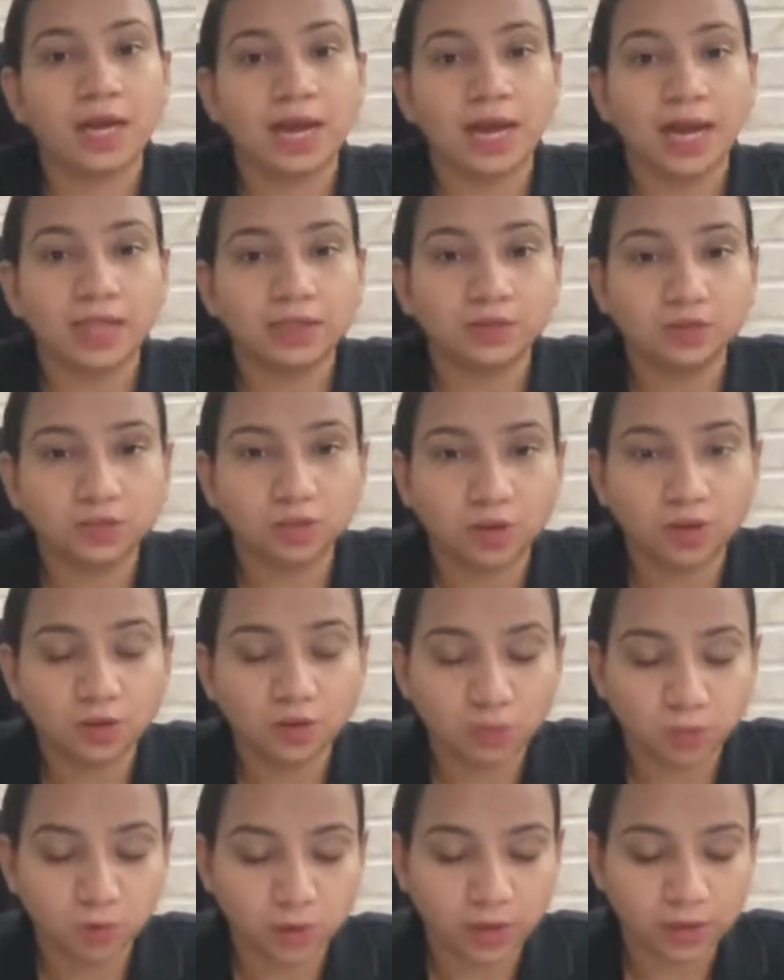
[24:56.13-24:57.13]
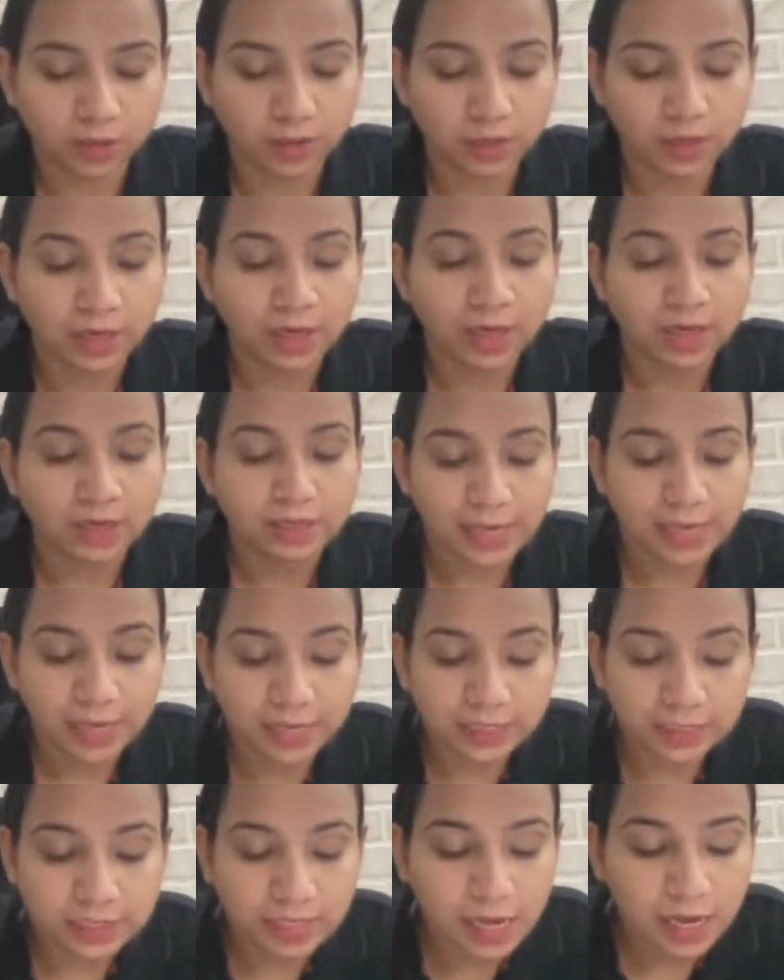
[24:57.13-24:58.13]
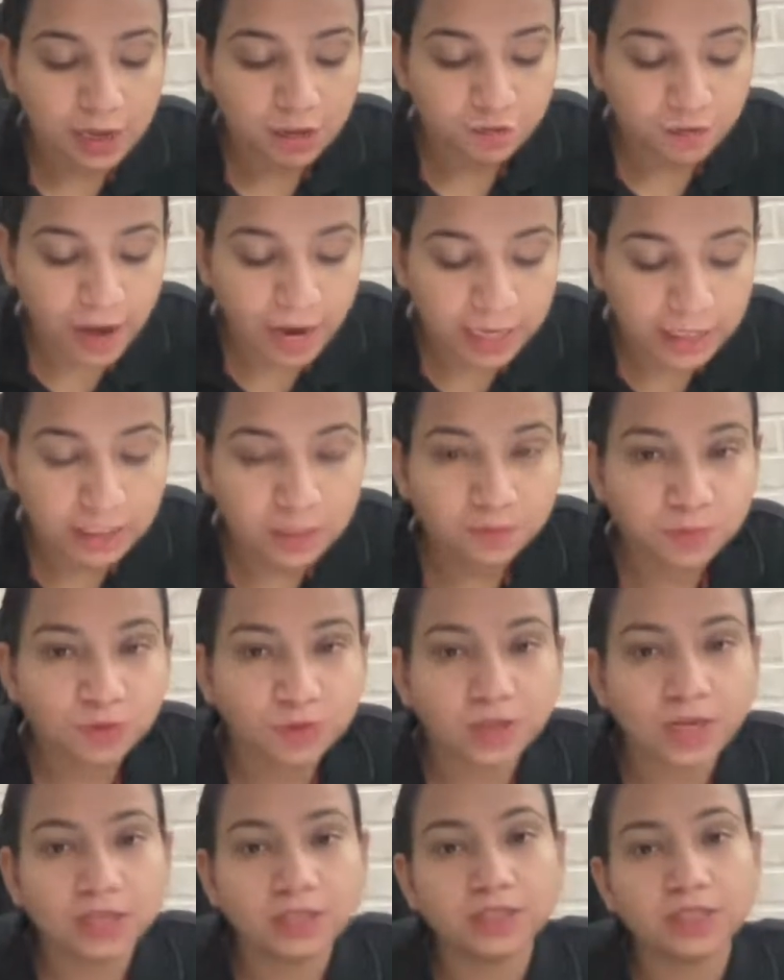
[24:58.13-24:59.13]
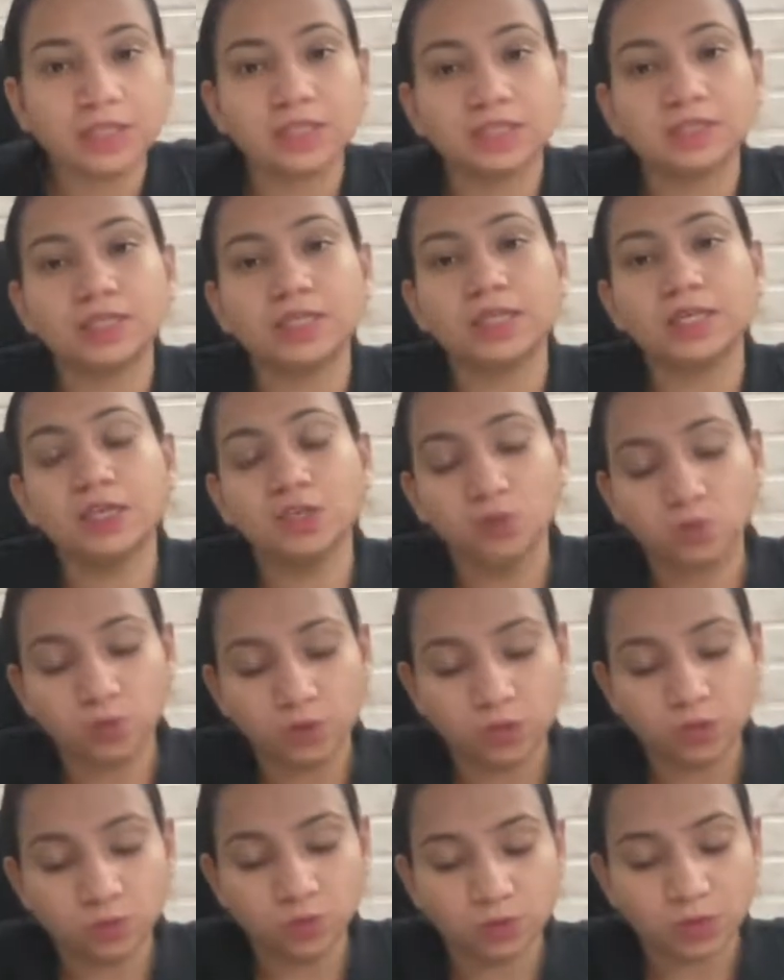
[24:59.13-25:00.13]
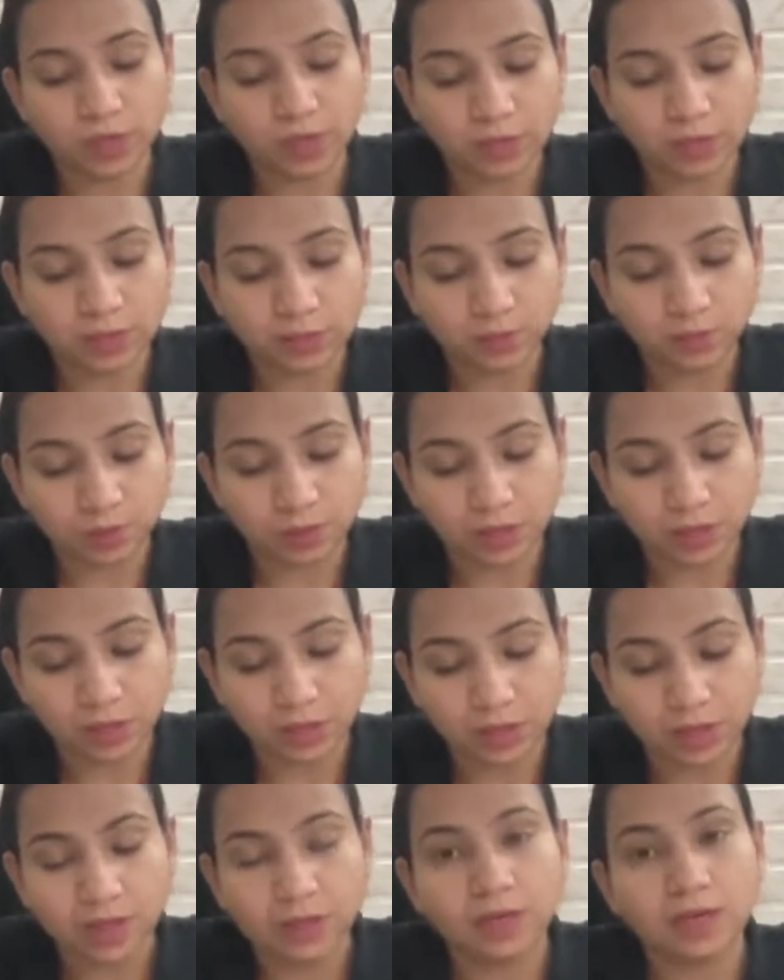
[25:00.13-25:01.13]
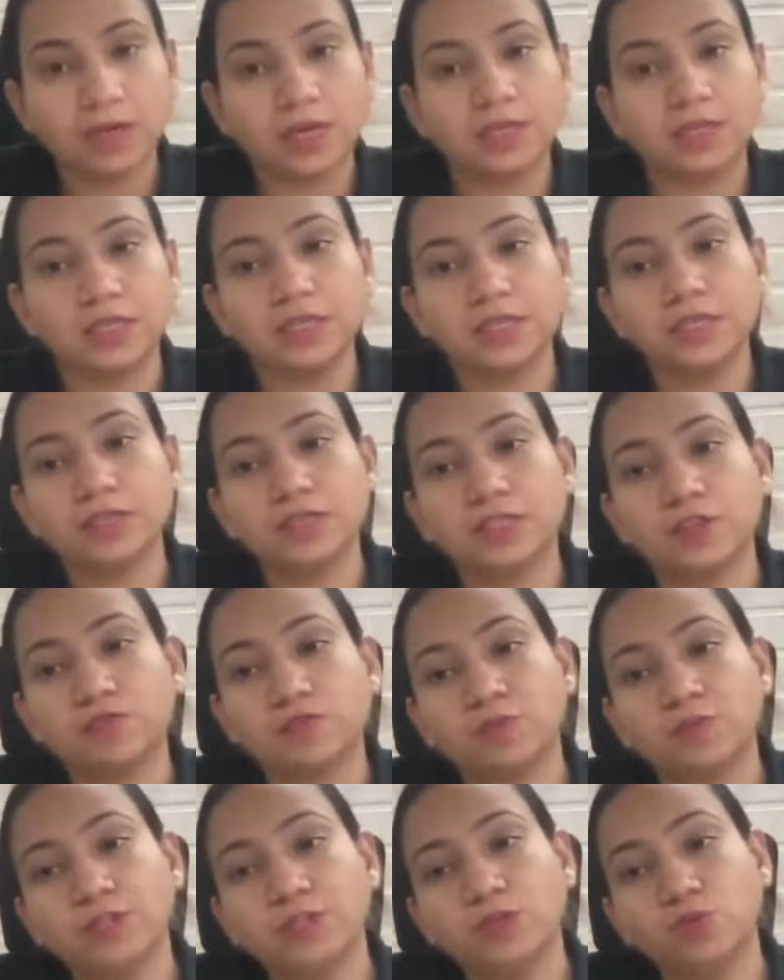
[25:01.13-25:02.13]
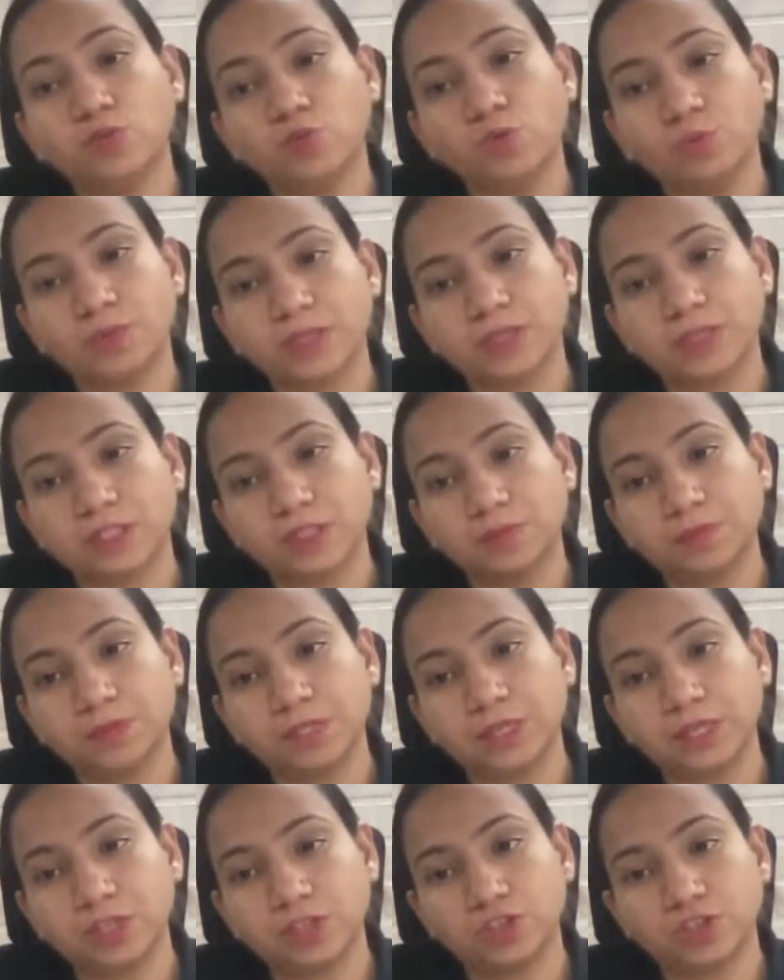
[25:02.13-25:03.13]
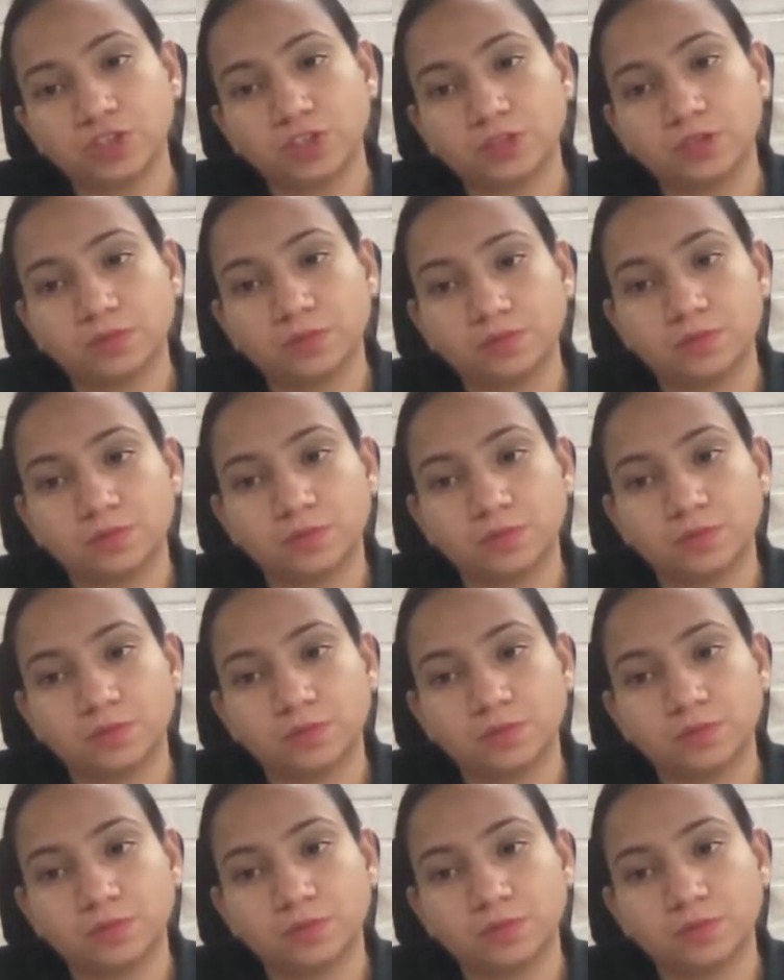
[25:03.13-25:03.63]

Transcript: And third one, yes, if ionic product is equal to KSP, there will be no precipitation.